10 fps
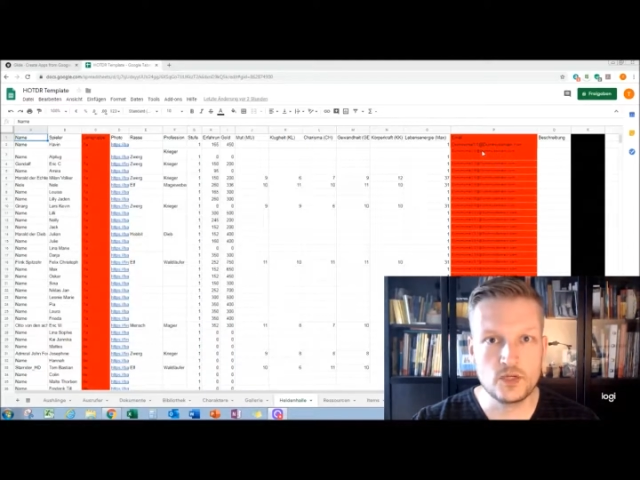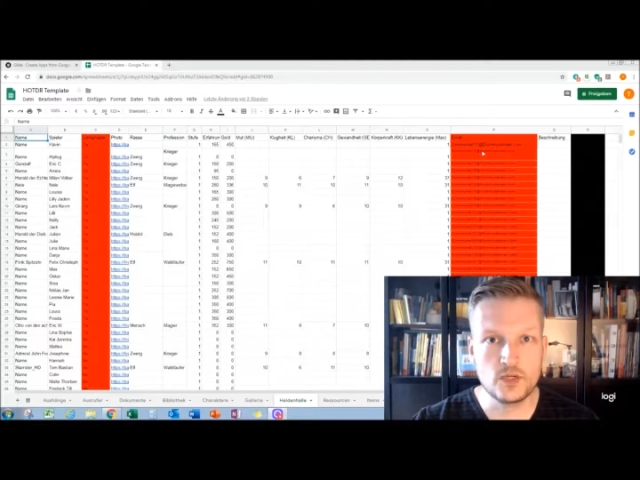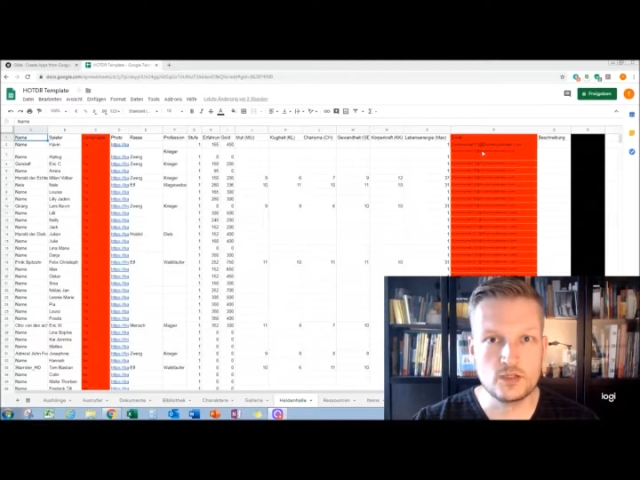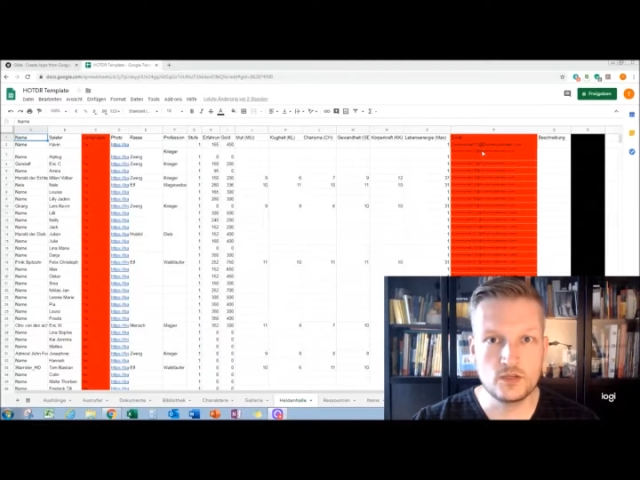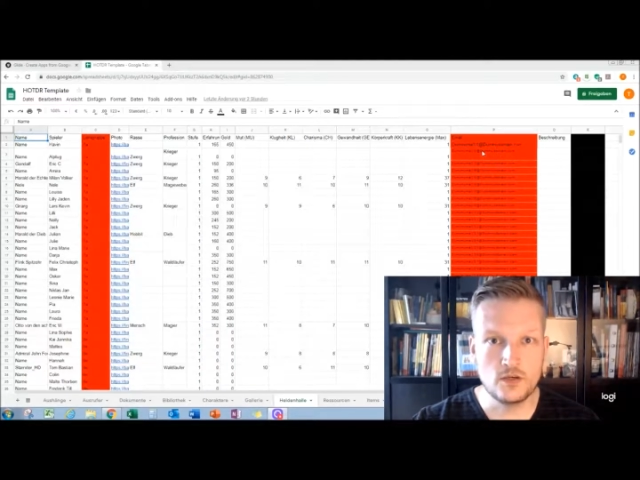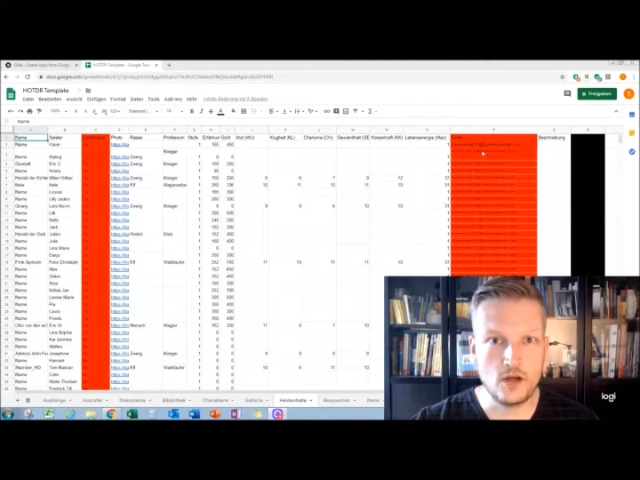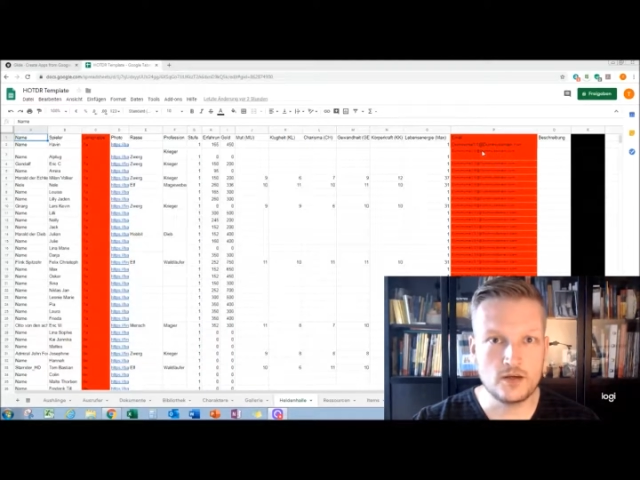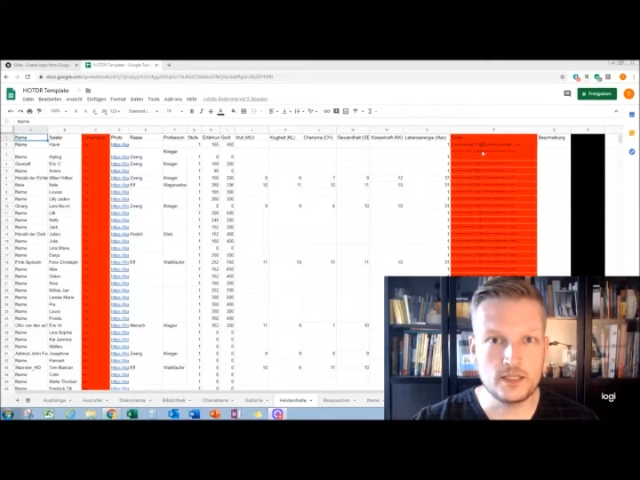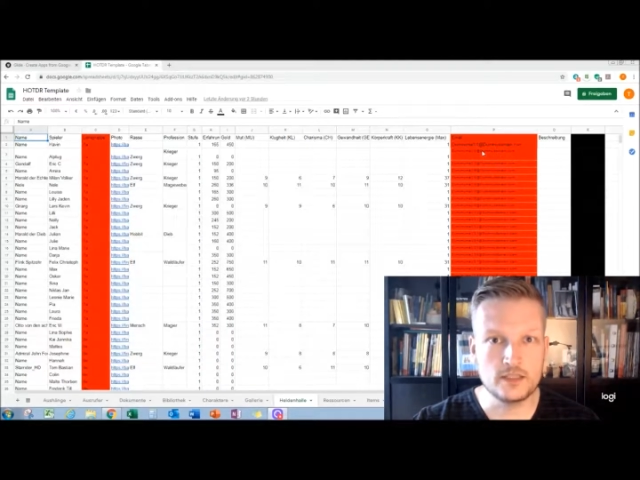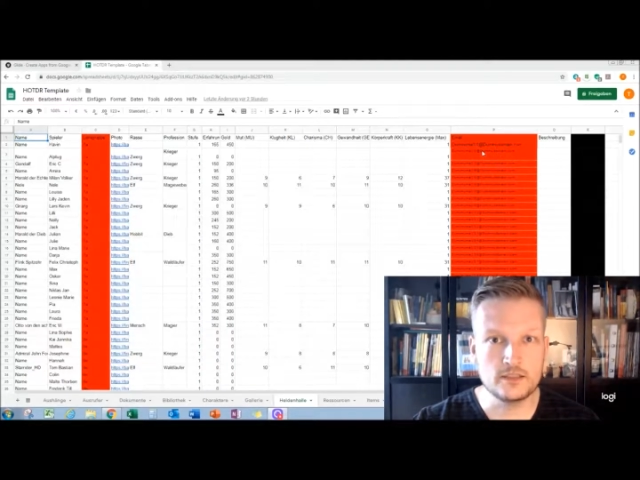to log
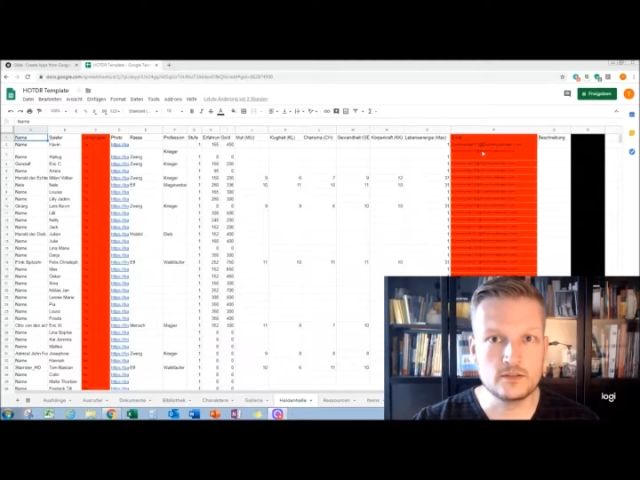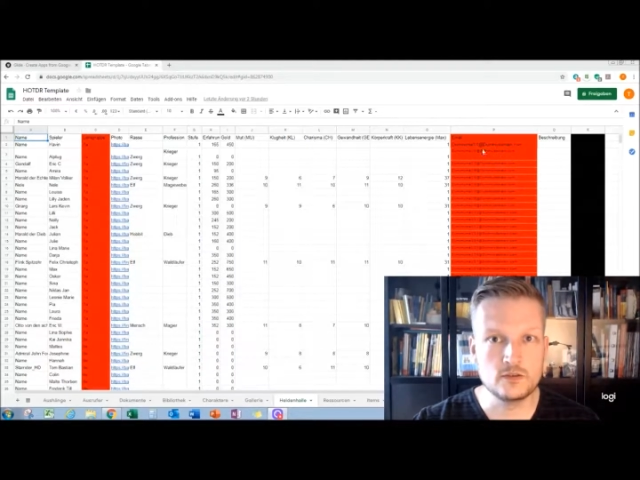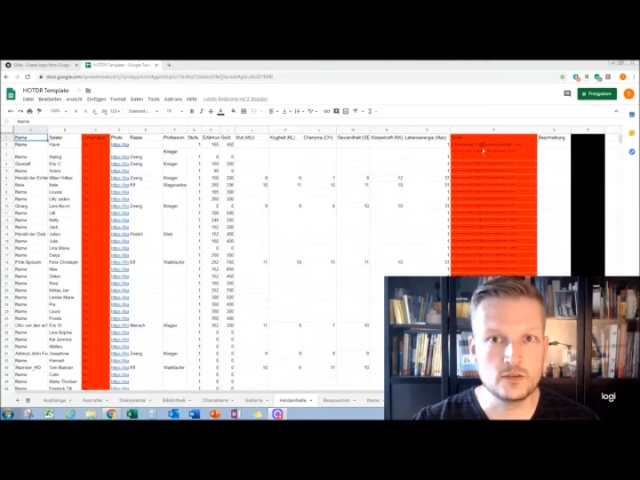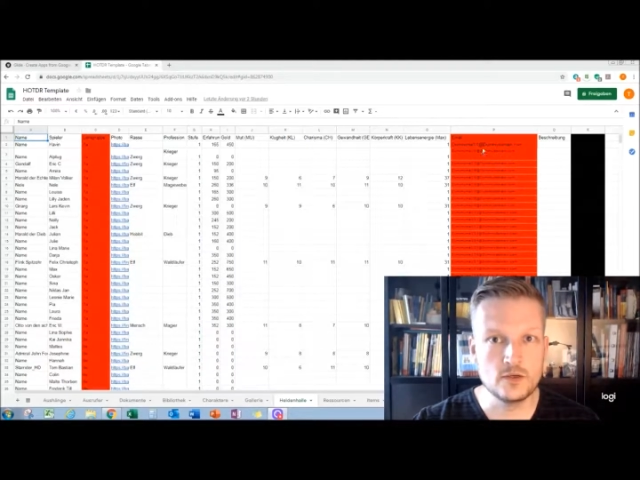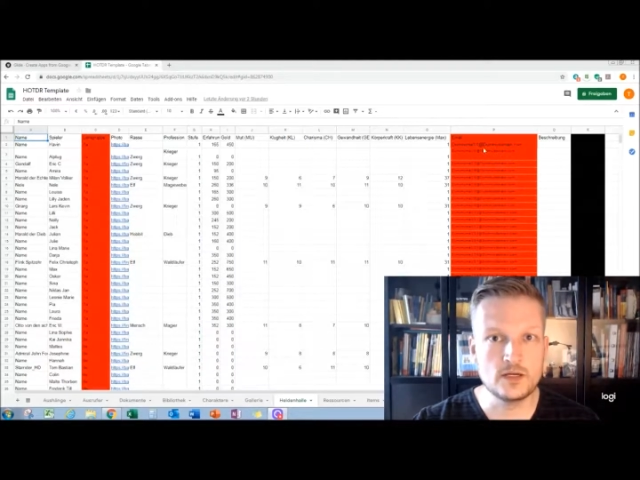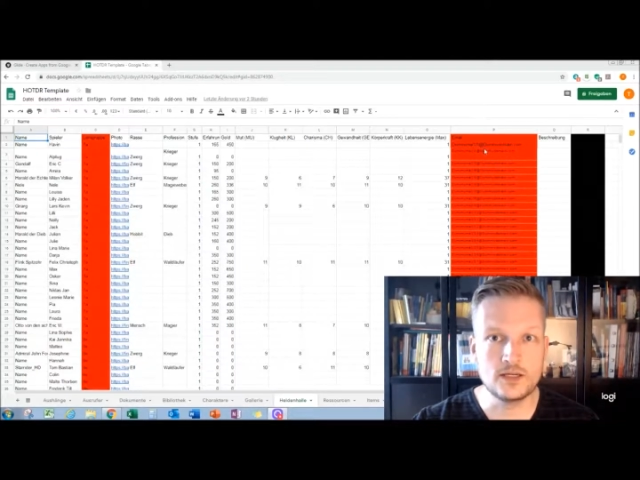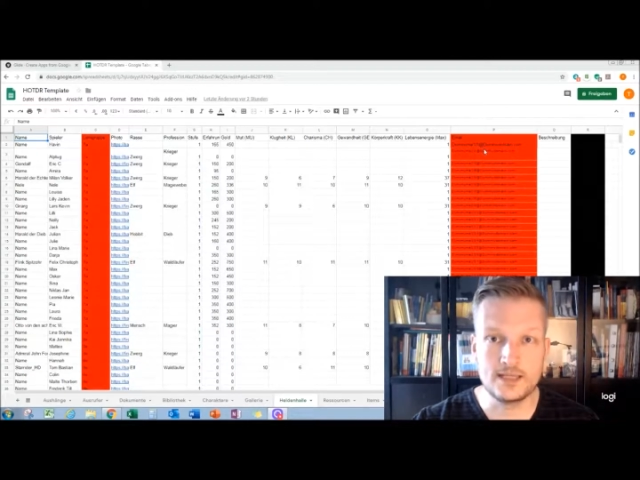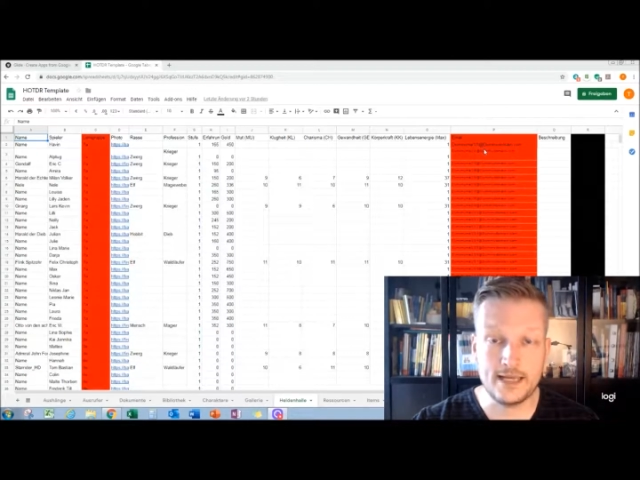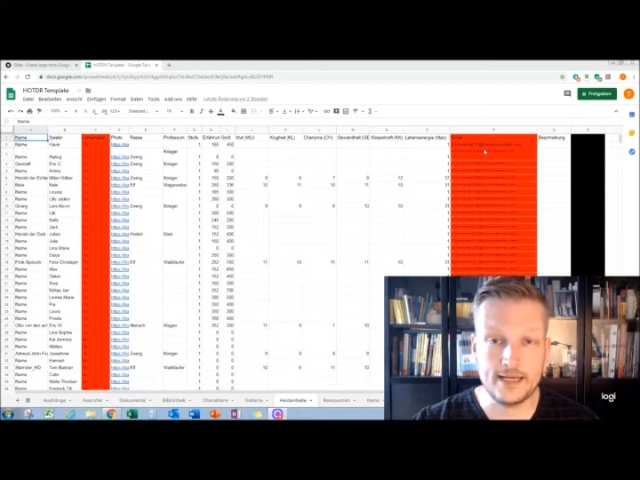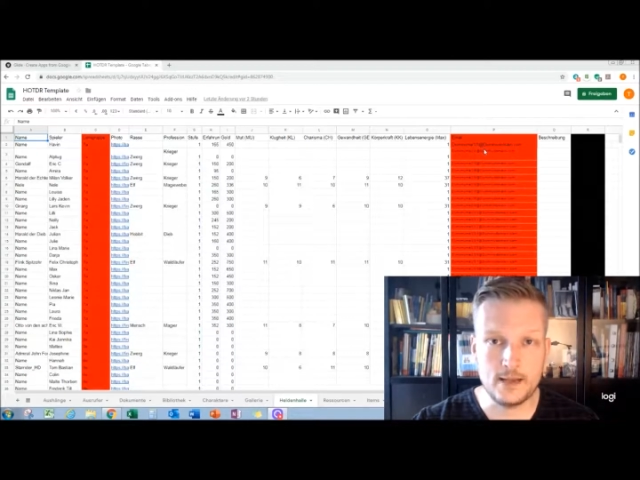into your
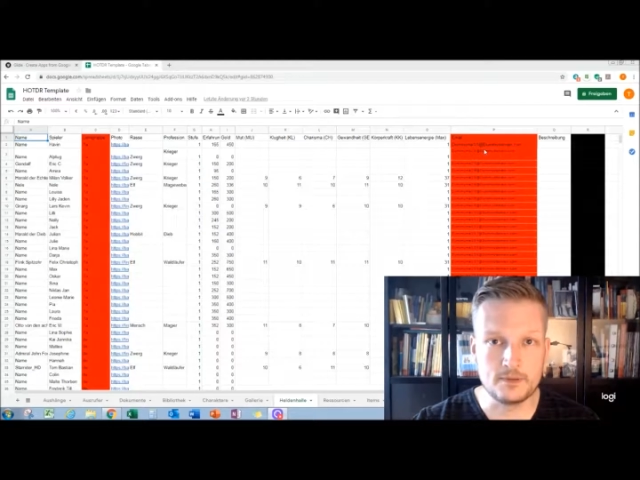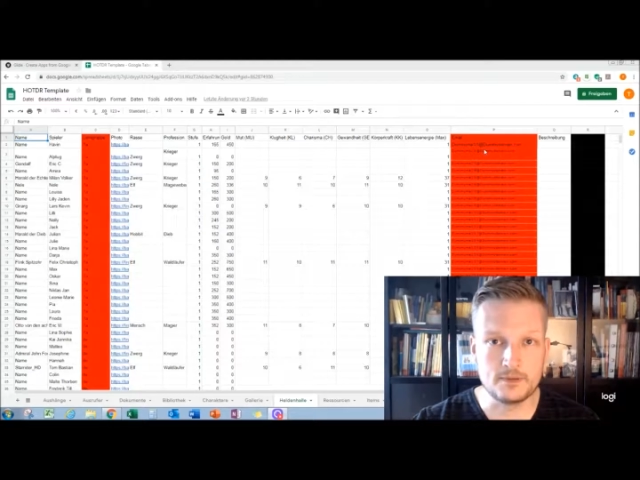Glide app.